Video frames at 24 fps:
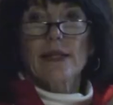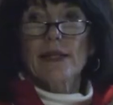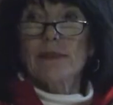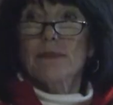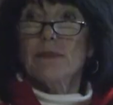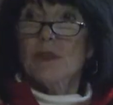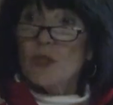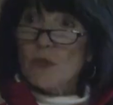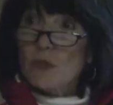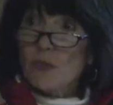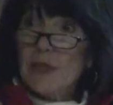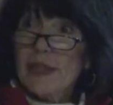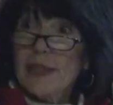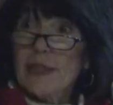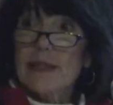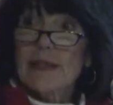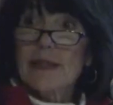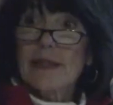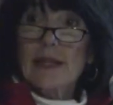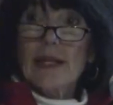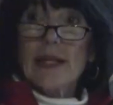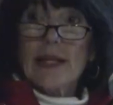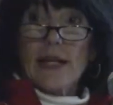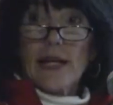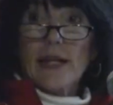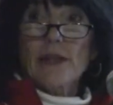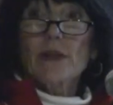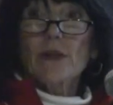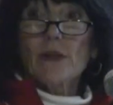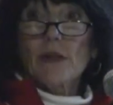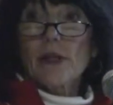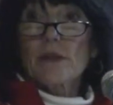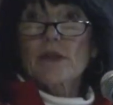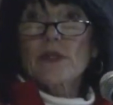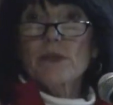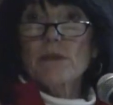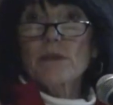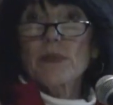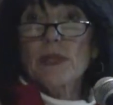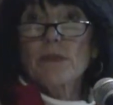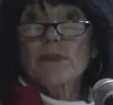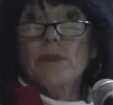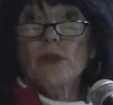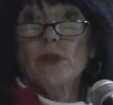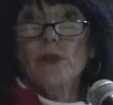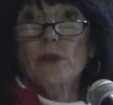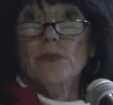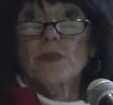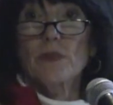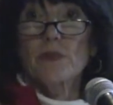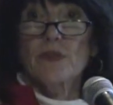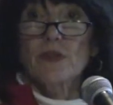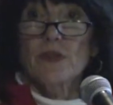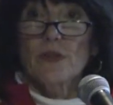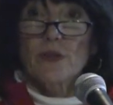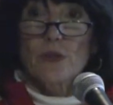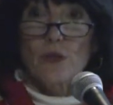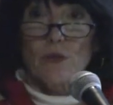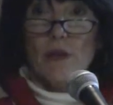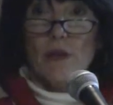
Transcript: um, sweet, and there are some people who prefer